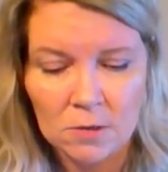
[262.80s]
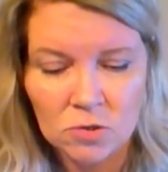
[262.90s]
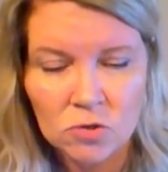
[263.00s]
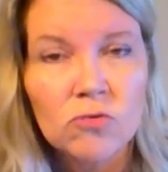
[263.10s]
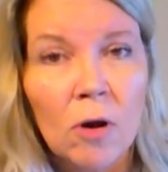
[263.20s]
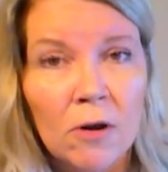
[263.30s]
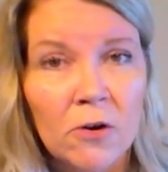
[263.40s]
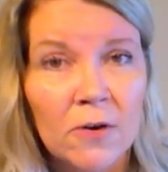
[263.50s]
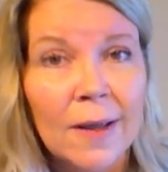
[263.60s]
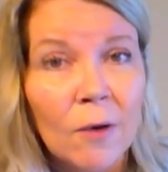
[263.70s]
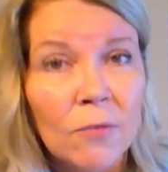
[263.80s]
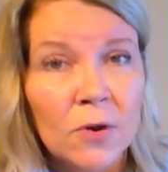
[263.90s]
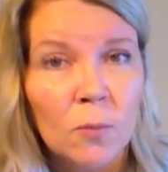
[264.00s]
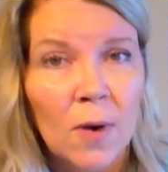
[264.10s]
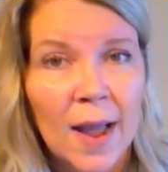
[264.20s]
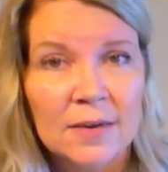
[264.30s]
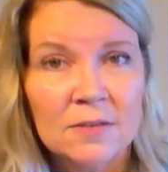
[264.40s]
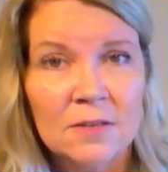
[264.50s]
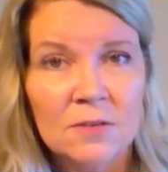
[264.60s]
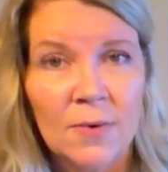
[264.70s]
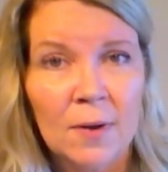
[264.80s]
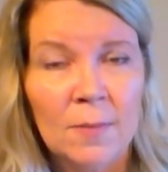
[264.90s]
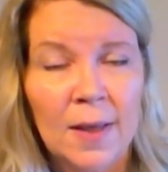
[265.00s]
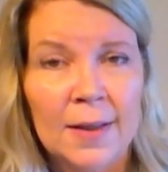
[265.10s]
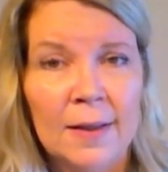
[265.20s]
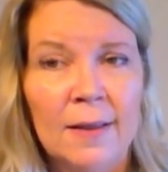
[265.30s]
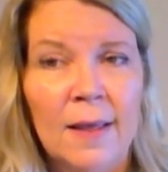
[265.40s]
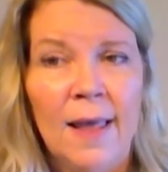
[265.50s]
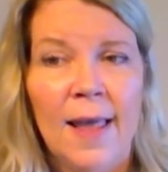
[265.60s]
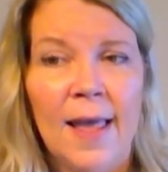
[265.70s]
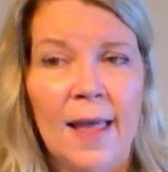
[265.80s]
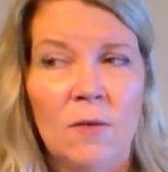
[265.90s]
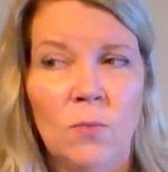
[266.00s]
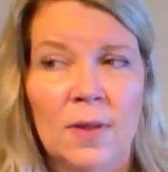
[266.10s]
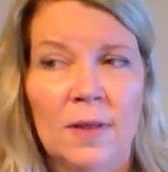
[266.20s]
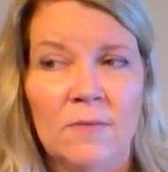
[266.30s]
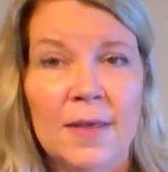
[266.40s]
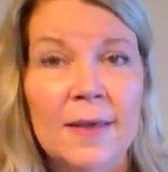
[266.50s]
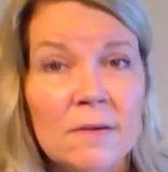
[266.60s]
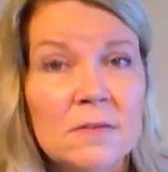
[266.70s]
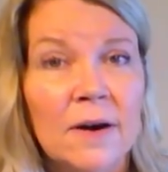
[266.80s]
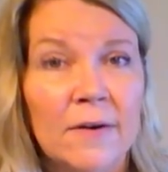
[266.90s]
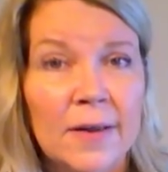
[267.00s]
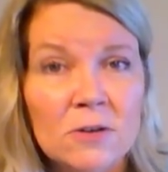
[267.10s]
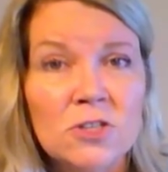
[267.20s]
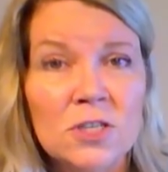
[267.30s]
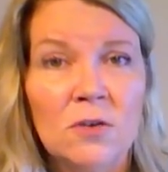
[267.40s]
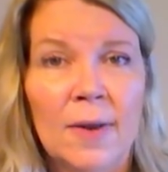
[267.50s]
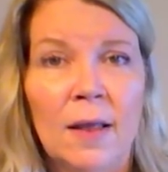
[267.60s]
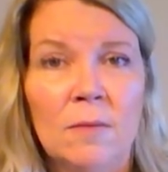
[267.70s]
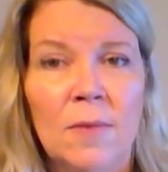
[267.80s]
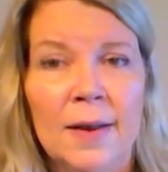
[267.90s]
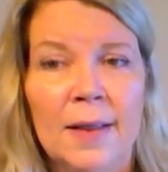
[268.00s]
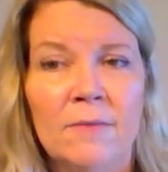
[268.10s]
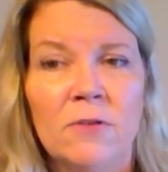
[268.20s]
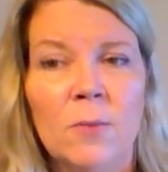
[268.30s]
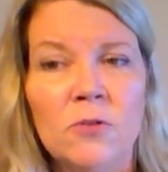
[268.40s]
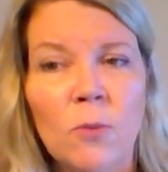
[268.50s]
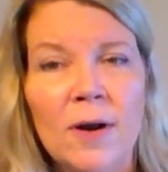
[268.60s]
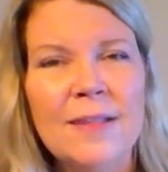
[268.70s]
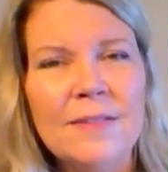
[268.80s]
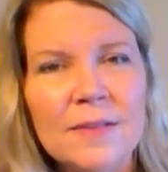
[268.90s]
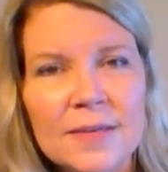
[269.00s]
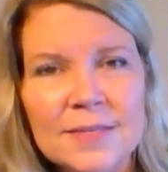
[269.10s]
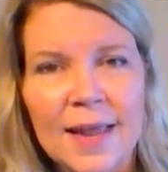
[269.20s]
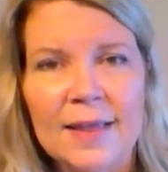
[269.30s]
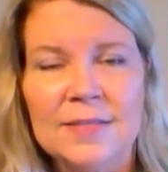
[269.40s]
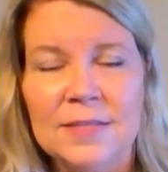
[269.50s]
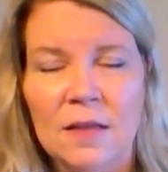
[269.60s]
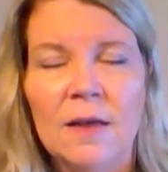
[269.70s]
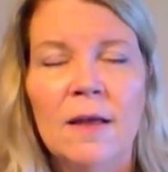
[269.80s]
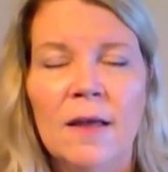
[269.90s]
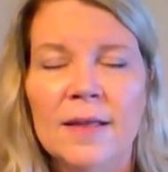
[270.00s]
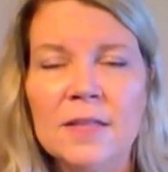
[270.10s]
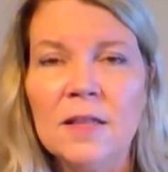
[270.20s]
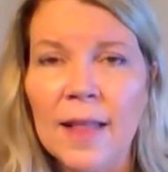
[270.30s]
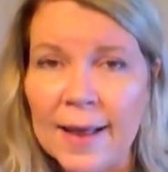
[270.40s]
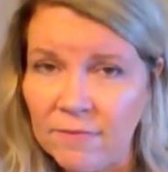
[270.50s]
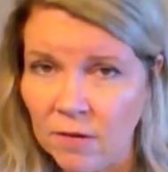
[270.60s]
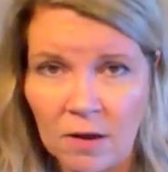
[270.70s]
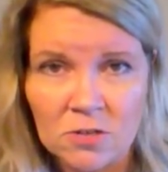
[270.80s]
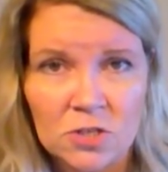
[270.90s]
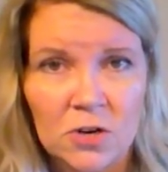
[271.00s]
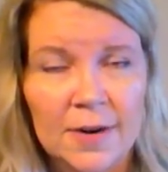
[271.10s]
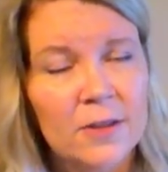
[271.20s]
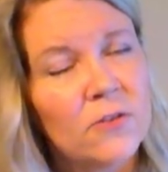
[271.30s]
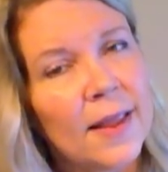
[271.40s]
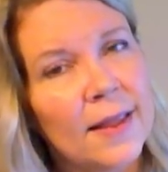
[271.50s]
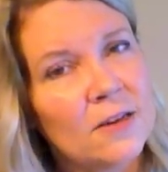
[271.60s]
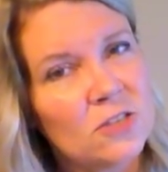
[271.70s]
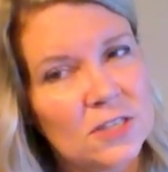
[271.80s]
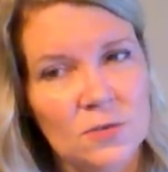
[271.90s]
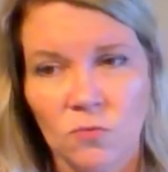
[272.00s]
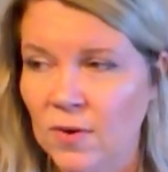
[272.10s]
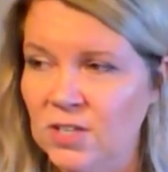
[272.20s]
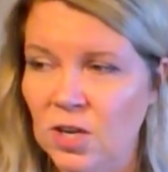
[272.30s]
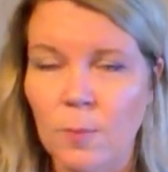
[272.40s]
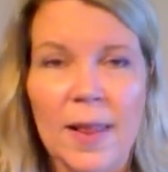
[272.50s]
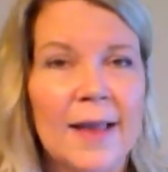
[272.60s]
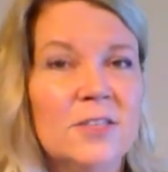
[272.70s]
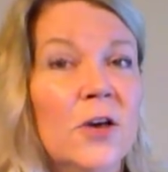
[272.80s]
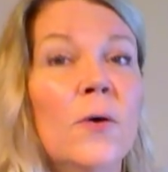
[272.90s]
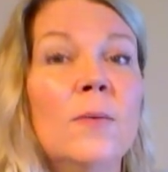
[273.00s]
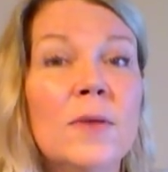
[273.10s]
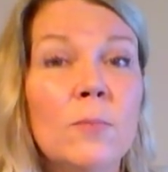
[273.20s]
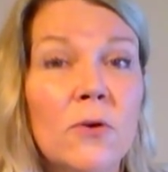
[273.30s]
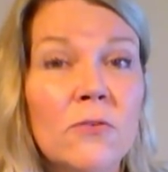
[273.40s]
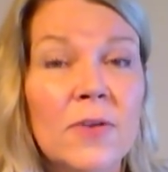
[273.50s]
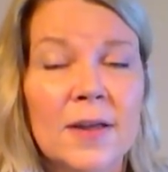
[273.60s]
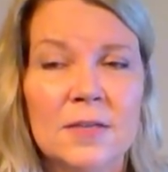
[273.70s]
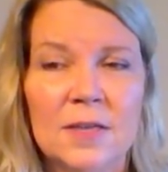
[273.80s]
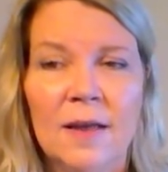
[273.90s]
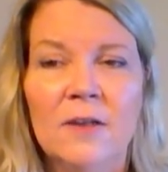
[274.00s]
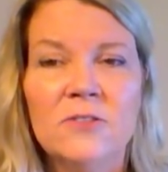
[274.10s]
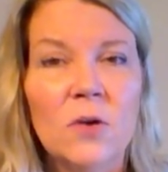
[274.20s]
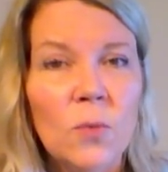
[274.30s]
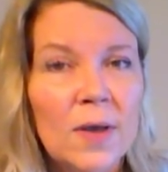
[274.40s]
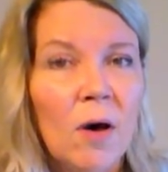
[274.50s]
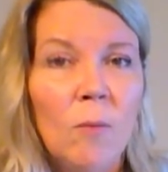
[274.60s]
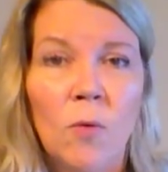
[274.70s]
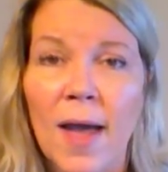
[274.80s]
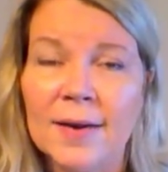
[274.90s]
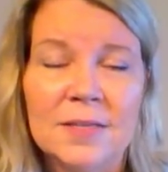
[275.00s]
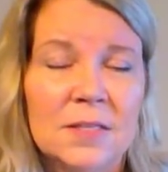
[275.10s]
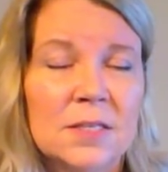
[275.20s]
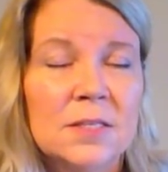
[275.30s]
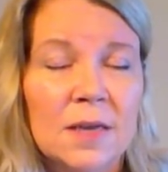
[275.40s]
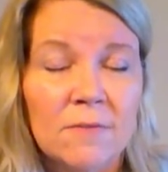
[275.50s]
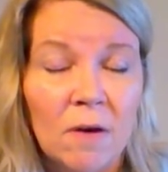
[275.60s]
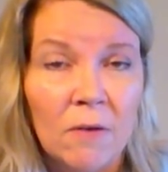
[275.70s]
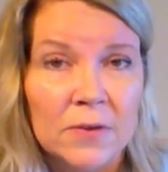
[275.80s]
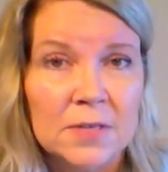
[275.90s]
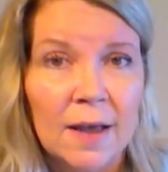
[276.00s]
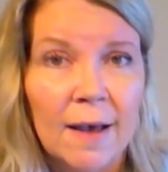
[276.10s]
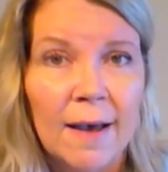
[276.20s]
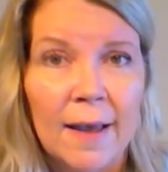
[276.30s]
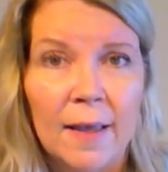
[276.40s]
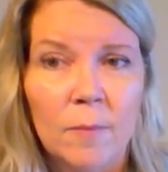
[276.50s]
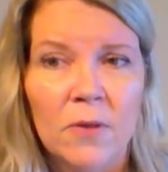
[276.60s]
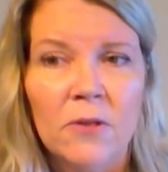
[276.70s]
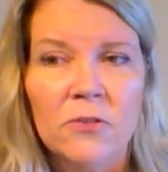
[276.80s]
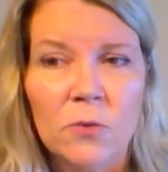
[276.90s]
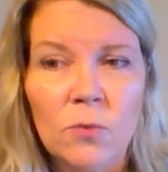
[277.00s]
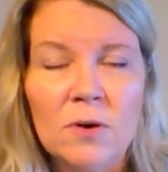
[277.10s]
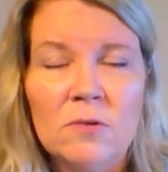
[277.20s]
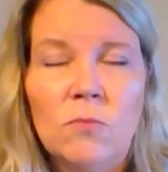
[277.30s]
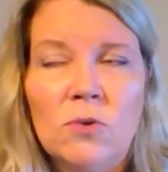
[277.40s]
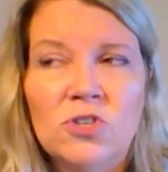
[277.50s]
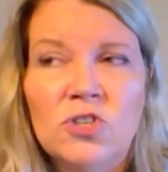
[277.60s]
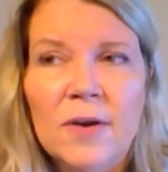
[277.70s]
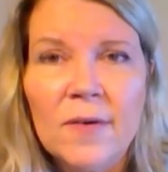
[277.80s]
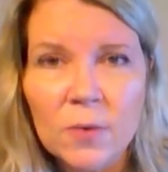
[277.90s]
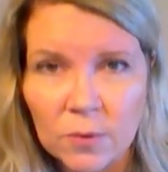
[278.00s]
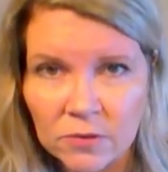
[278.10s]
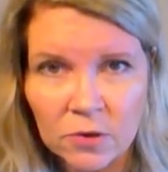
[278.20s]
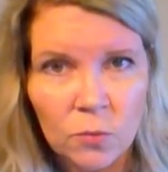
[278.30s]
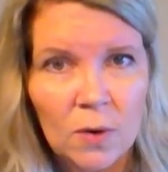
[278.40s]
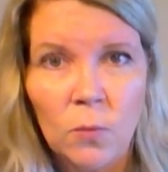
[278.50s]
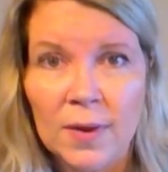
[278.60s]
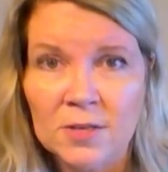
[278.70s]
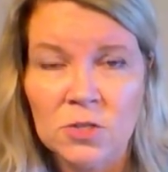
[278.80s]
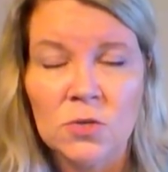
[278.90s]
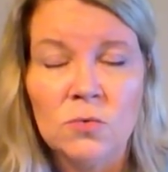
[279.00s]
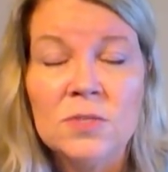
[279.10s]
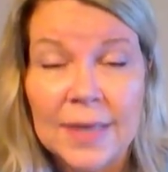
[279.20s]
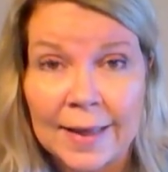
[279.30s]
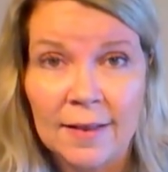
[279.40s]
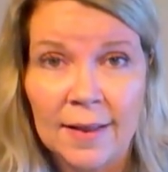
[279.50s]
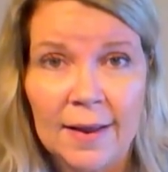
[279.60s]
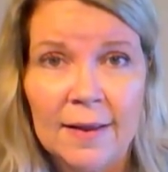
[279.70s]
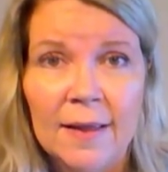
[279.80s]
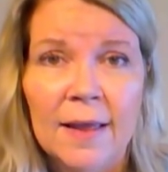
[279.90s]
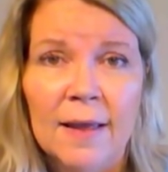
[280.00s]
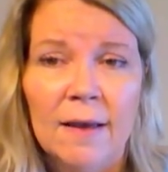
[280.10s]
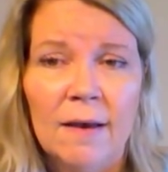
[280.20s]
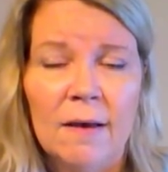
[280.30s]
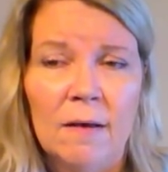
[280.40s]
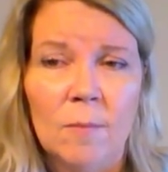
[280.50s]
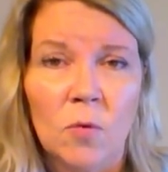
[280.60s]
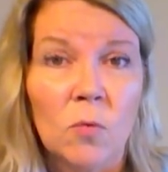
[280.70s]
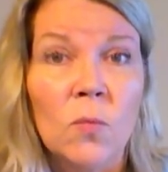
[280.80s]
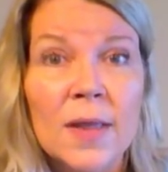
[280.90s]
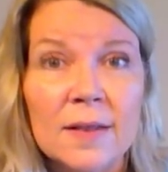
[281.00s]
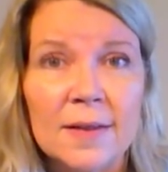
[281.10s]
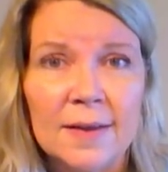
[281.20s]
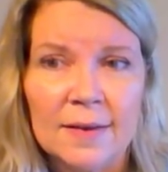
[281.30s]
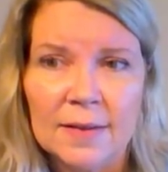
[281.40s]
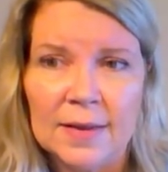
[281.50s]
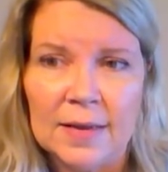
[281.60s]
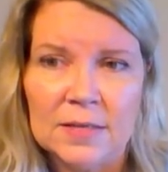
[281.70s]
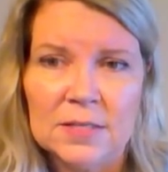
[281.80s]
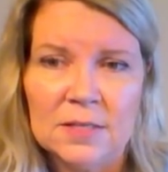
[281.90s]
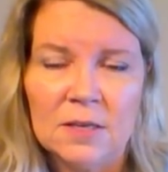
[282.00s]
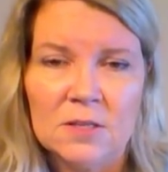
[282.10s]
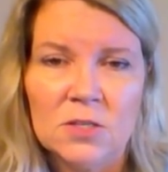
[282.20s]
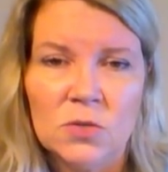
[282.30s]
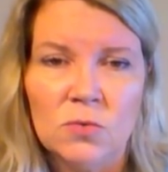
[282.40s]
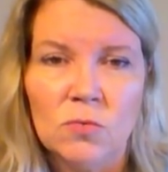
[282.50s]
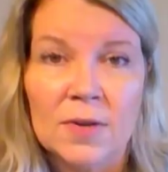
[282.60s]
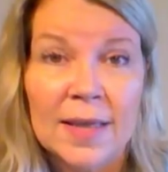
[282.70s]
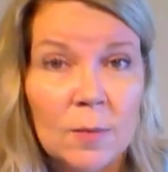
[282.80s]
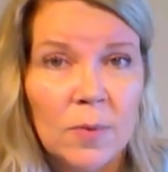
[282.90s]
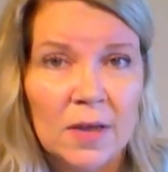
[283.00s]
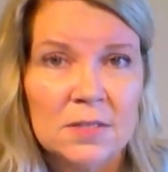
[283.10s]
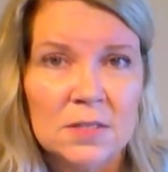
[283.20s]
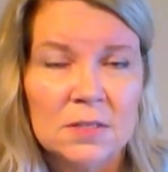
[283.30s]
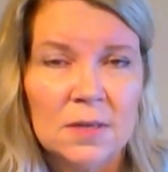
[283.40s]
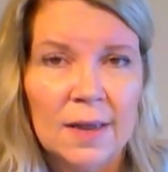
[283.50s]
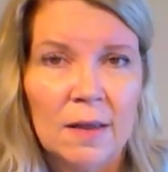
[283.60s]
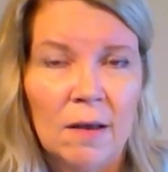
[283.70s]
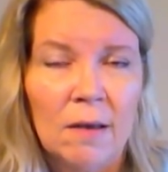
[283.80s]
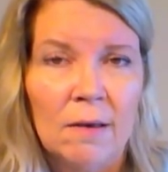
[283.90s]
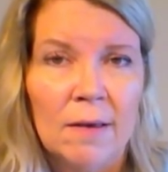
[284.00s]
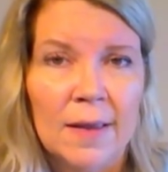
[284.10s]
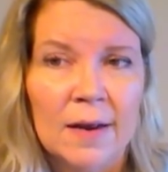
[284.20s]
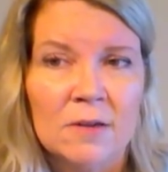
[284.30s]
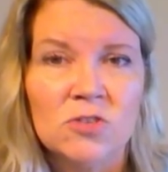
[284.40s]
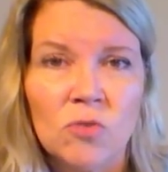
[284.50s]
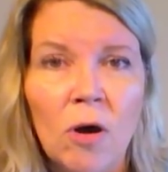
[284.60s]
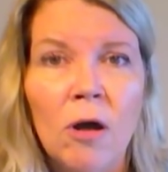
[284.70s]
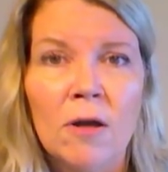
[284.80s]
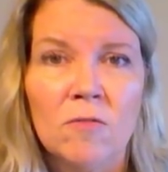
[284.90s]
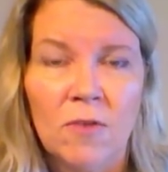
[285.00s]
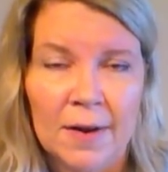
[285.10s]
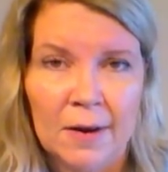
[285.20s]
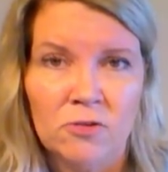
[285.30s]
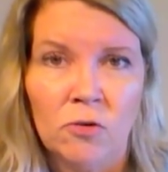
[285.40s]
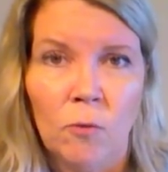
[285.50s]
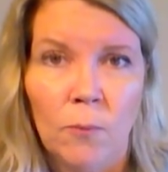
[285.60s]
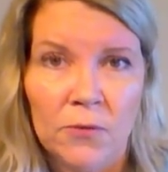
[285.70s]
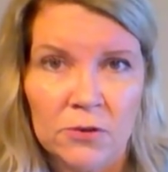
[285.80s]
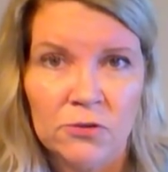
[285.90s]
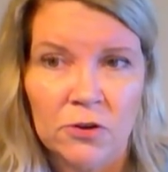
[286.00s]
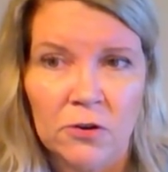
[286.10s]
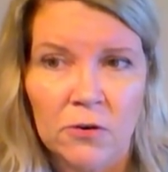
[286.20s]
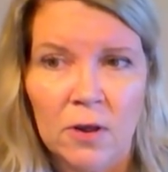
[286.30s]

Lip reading: stronger, healthier practices around money, and we've healed our energy around money for the most part. It's a lifelong journey. You can't just reach a plateau and be perfect. So we all practice this stuff all the time. So we're sharing with you what we do daily, or weekly at least, to keep us in a strong financial position